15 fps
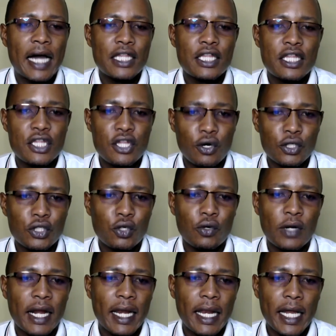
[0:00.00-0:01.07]
a thought
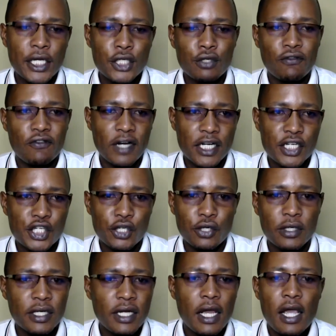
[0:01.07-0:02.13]
or a line of
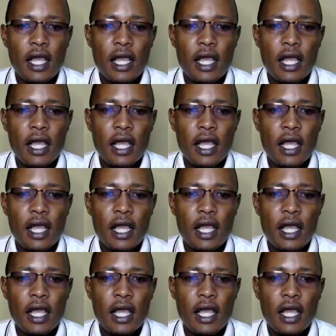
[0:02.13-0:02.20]
action